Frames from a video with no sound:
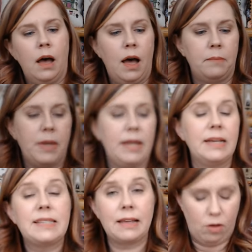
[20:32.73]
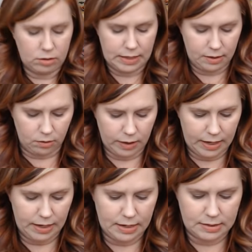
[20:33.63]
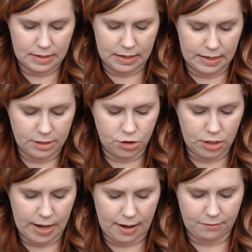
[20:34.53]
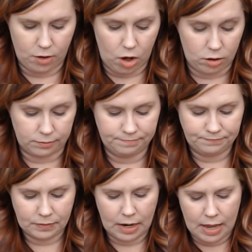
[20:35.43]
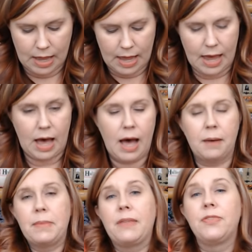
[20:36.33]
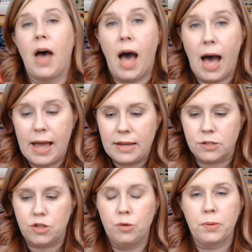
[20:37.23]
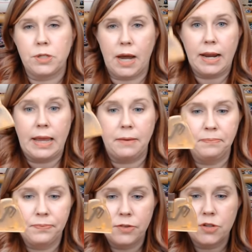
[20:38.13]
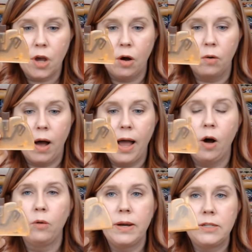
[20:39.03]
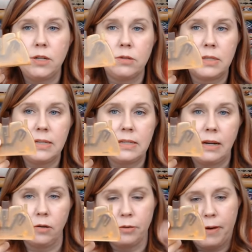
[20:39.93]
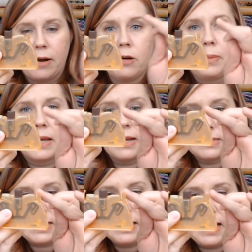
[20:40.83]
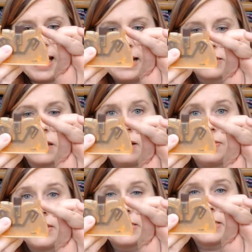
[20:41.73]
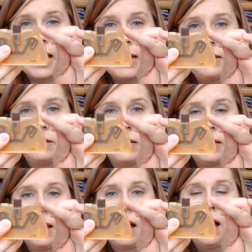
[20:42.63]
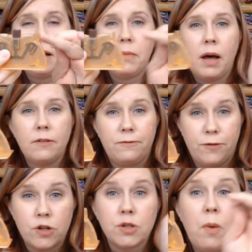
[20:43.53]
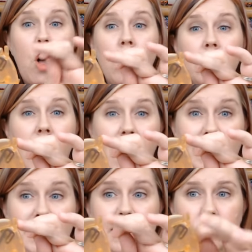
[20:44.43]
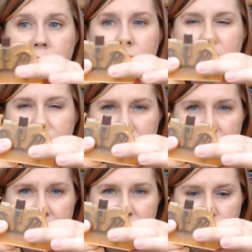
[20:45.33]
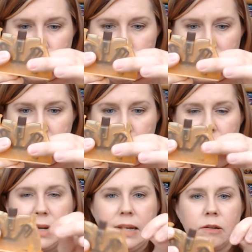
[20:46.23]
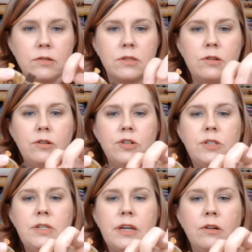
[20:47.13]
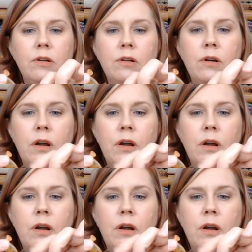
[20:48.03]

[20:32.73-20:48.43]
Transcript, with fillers: Um, it is a long needle. It is an inch and a half long, um, and the eye is super tiny. So I always use this needle threader because it has on this side um, uh, for small eye needles. This side is for bigger eye needles. So you just stick your